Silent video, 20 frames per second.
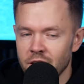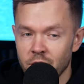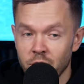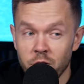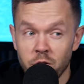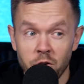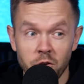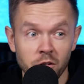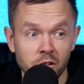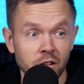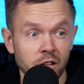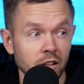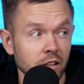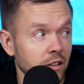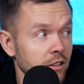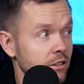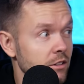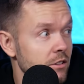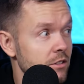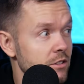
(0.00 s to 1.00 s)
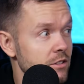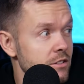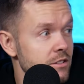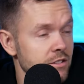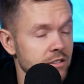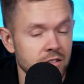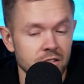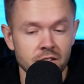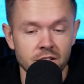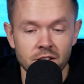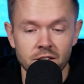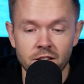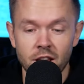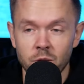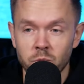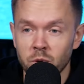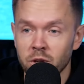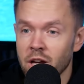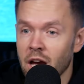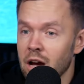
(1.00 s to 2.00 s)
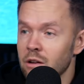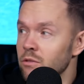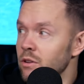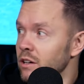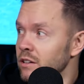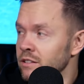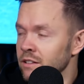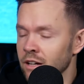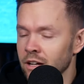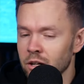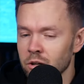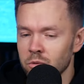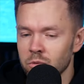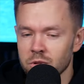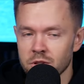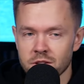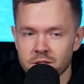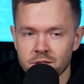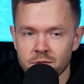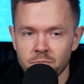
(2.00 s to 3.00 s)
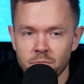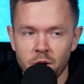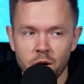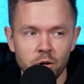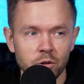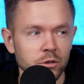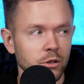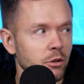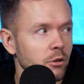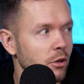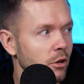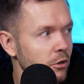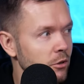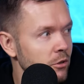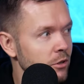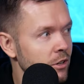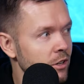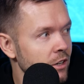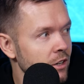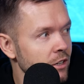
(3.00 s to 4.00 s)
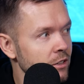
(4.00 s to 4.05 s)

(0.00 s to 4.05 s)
EuroLeague leaders that we have right now was Maudolo